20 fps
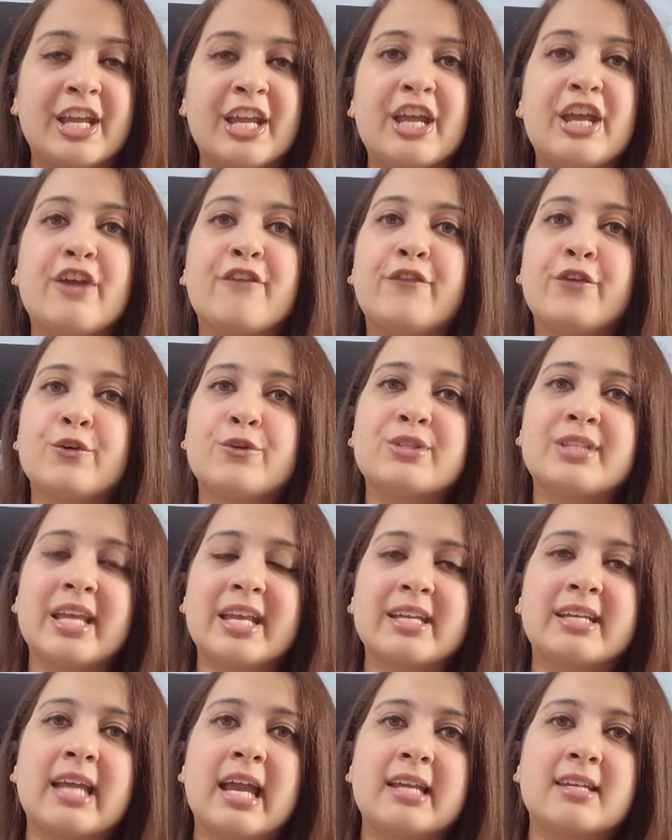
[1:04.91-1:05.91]
If you
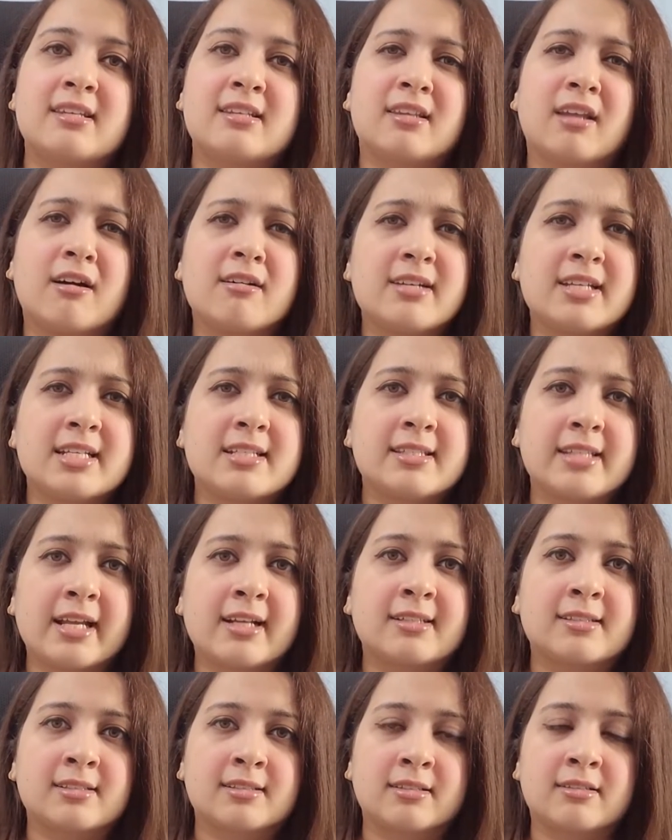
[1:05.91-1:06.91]
say get
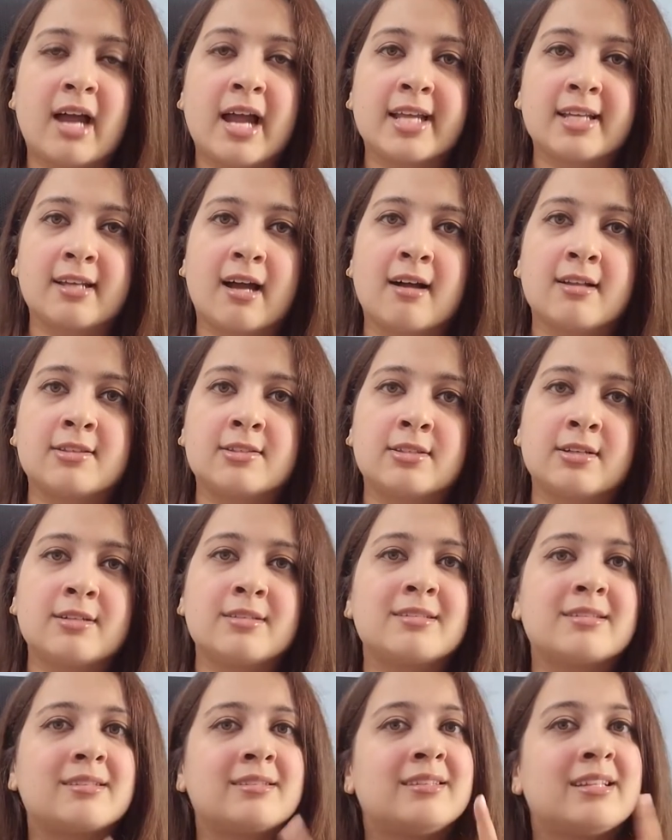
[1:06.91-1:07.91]
36 right
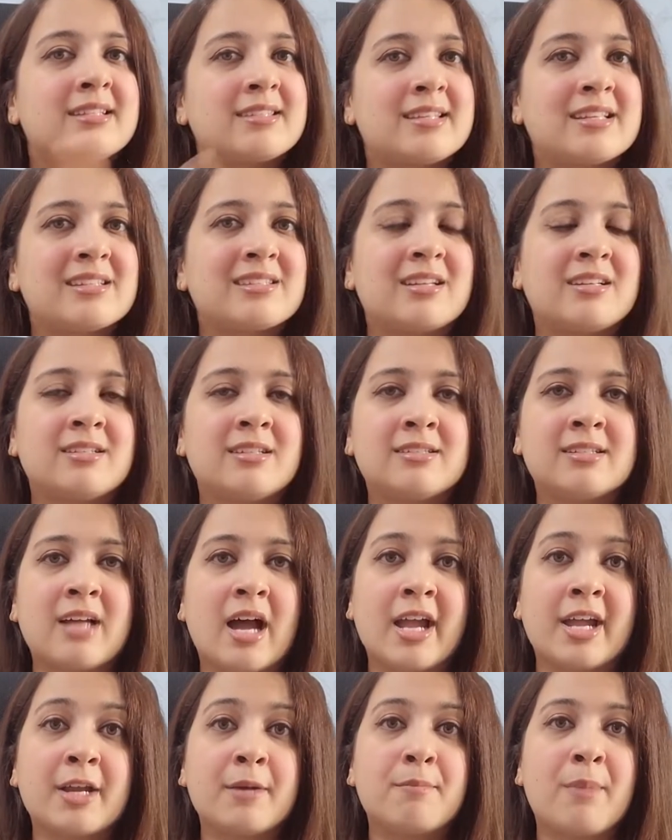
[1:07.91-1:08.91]
answers, this is the
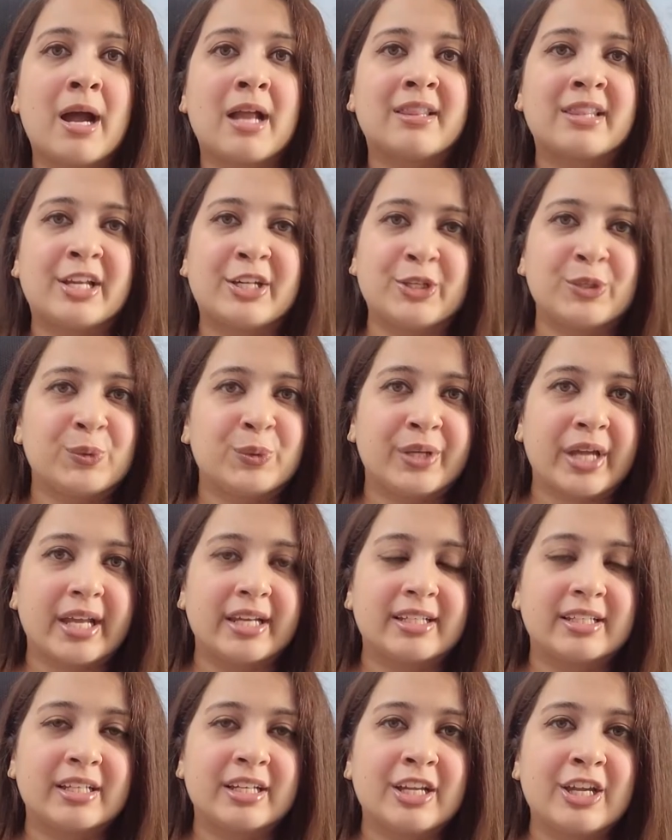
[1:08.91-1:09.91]
desired band that you
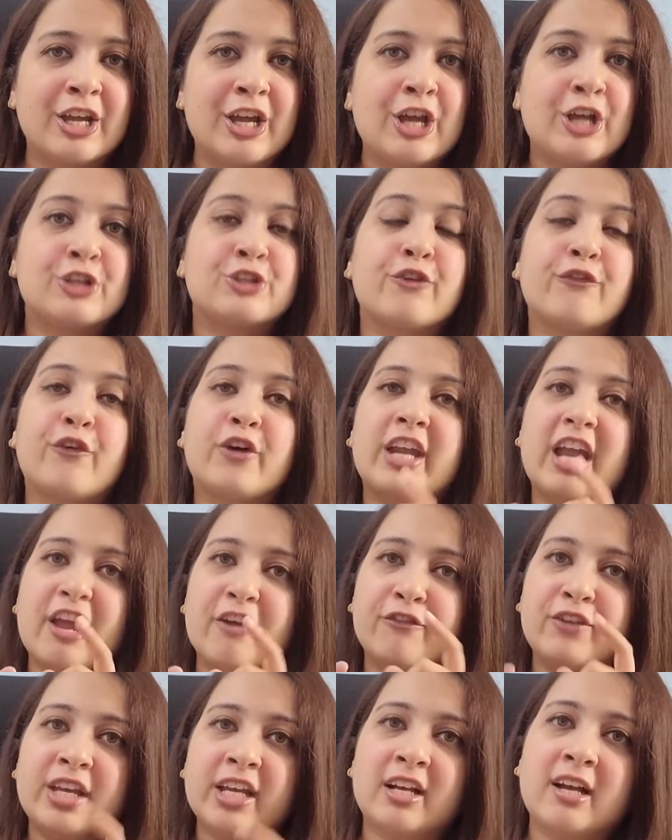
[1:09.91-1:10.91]
get. So for
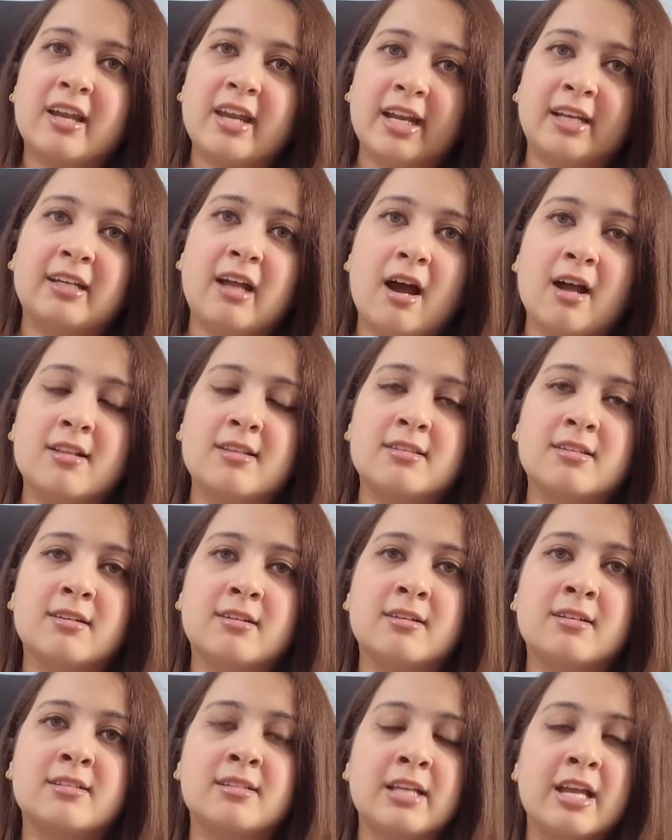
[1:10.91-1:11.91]
every correct
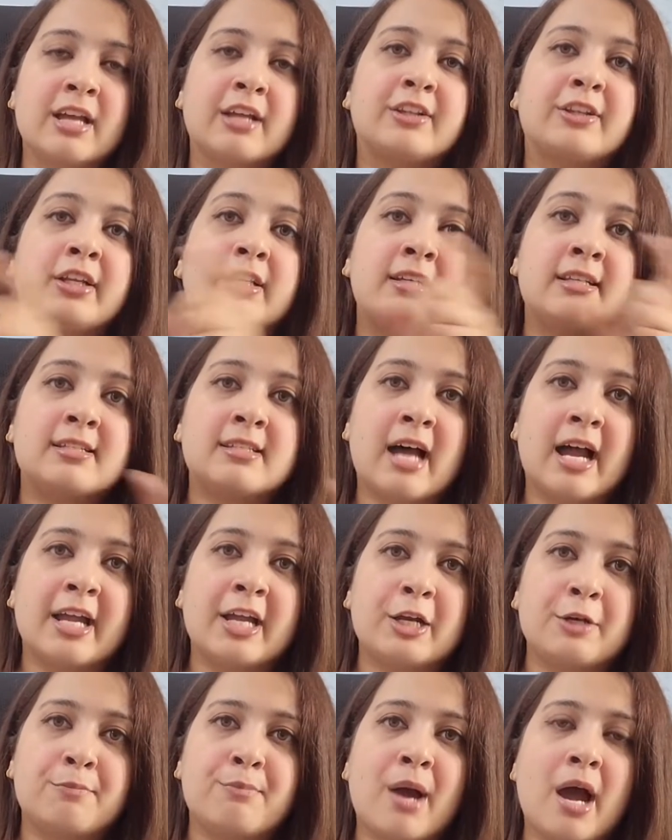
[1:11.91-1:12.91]
answers, the
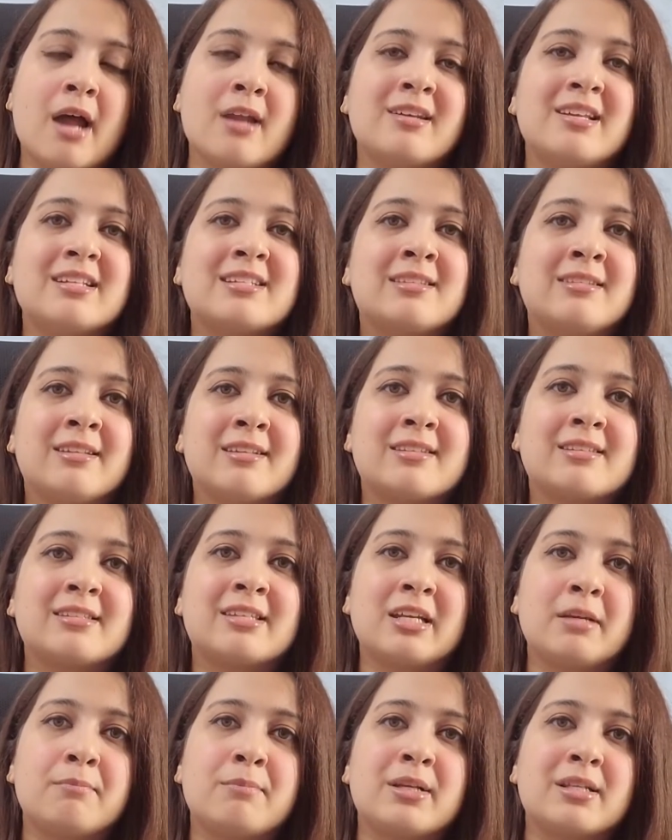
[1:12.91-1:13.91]
desired band is
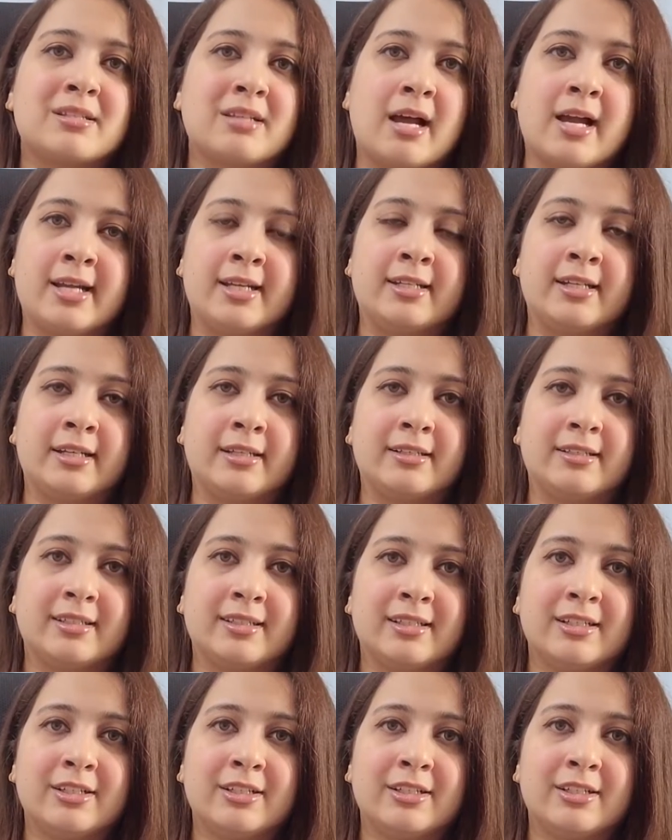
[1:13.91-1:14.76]
listed beside it.